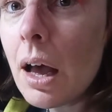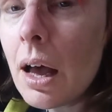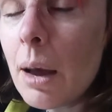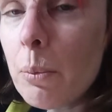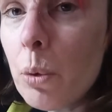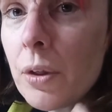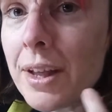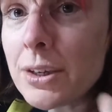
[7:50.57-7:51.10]

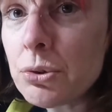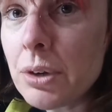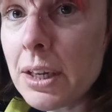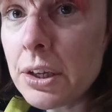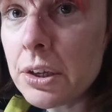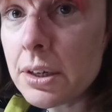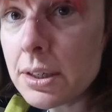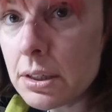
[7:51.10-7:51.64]
And what that's really
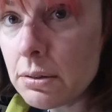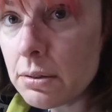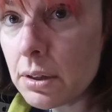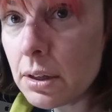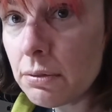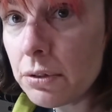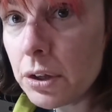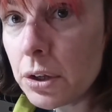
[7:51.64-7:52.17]
good is
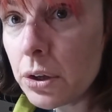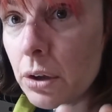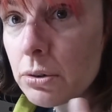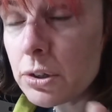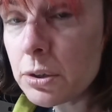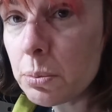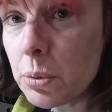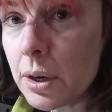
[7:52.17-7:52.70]
if you go
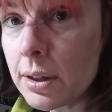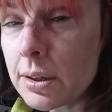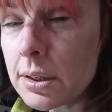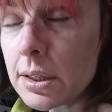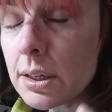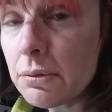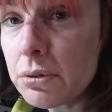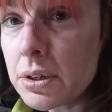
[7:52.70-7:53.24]
somewhere that's
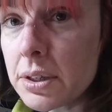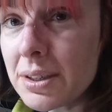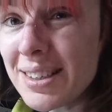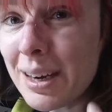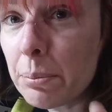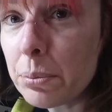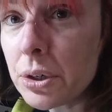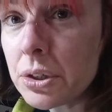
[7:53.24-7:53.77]
a different
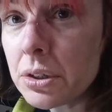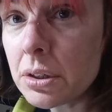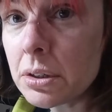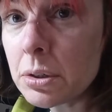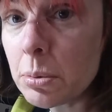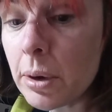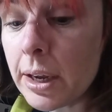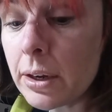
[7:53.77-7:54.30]
temperature
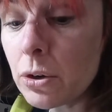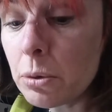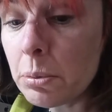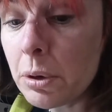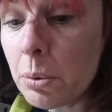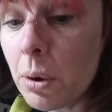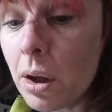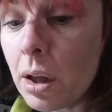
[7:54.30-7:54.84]
to where you
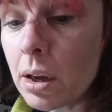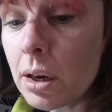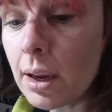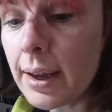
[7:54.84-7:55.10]
normally work,